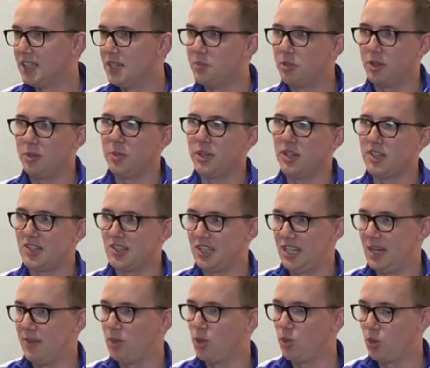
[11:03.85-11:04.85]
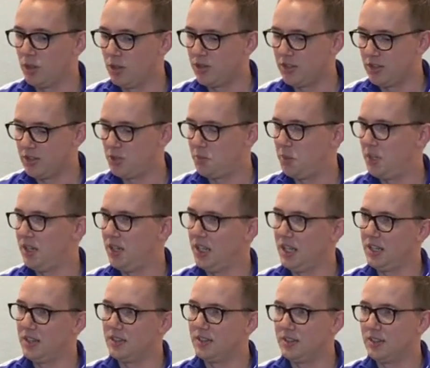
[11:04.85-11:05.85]
But the biggest scam in the world is
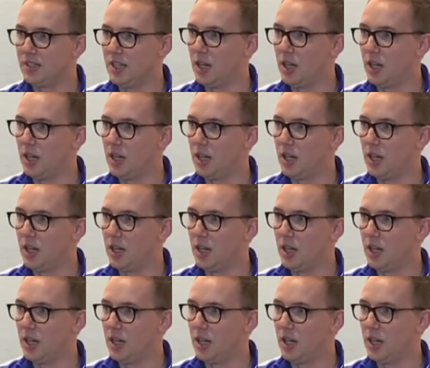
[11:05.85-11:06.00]
spending,